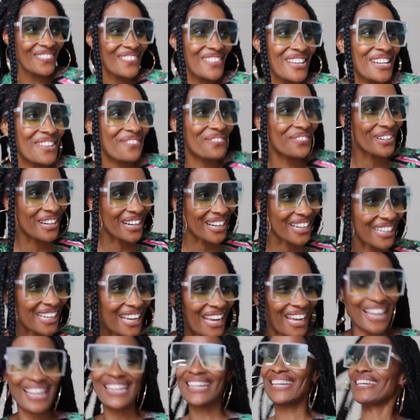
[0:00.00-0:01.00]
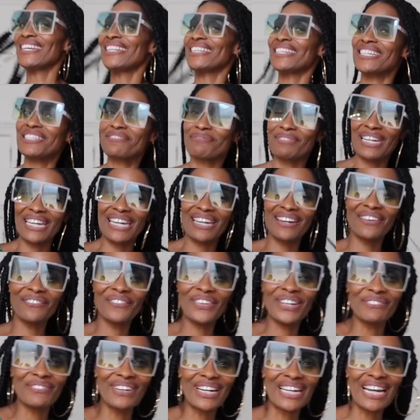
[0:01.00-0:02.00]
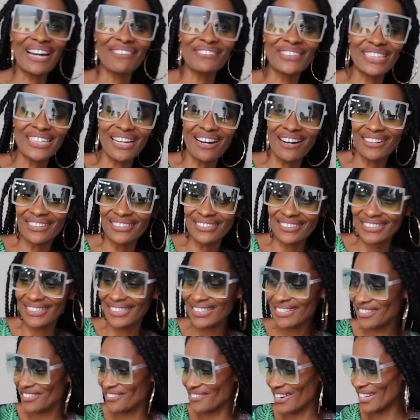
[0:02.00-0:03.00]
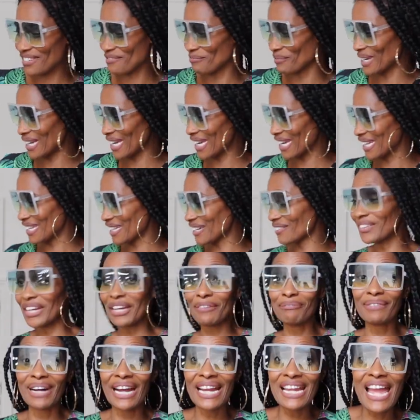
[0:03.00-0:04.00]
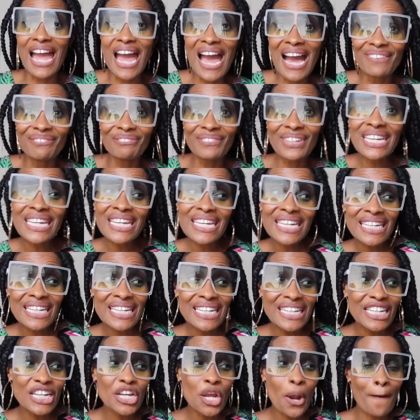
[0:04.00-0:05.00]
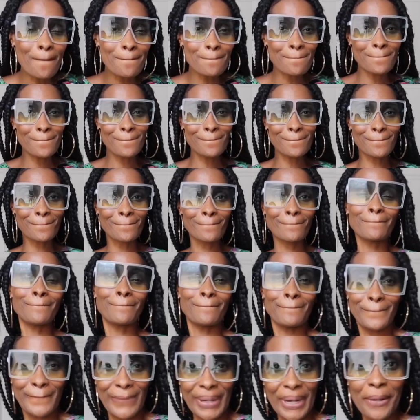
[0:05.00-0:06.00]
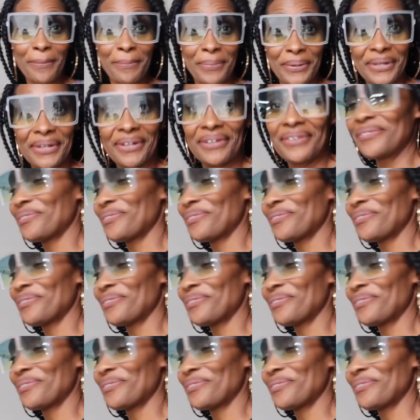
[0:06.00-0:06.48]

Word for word: Where the party at? This might end up in Miami, y'all. This dress might end up in Miami. Baby.